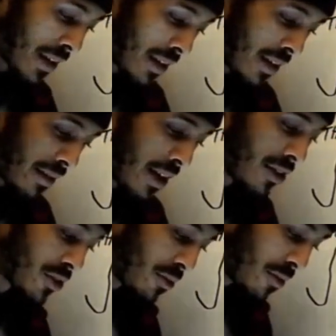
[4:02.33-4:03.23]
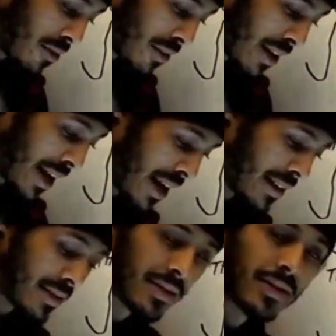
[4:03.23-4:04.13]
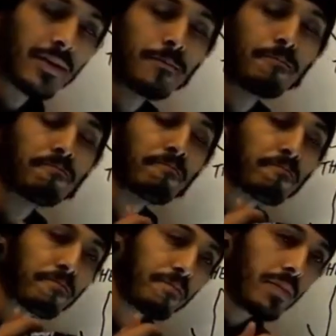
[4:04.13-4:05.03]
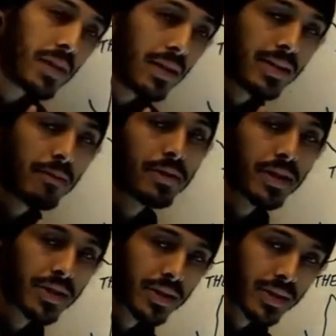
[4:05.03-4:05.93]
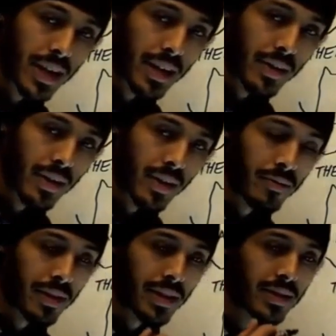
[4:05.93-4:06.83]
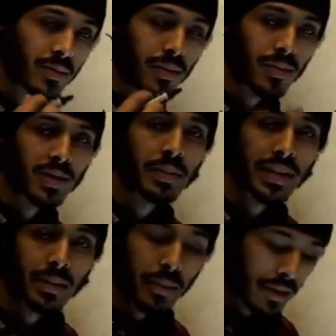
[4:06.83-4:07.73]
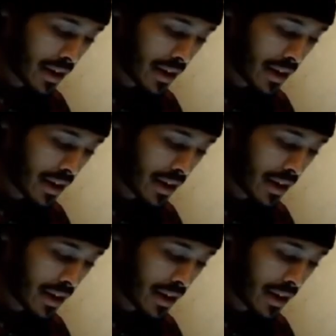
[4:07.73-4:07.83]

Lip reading: it also has definitions that are related to what we're speaking about